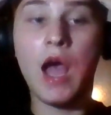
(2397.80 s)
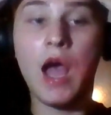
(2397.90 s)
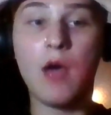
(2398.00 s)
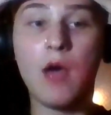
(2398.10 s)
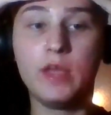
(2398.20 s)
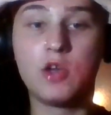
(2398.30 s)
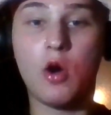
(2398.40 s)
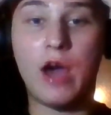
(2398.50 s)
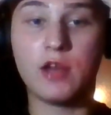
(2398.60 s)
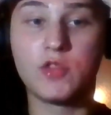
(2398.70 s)
We go
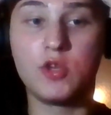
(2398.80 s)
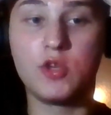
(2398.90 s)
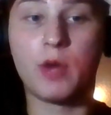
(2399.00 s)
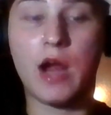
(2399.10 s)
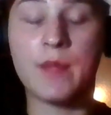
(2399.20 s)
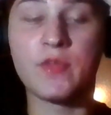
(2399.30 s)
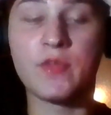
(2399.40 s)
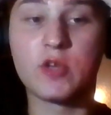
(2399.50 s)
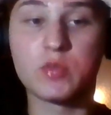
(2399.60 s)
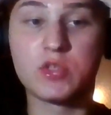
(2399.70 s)
out of the Uber. I'm the first one to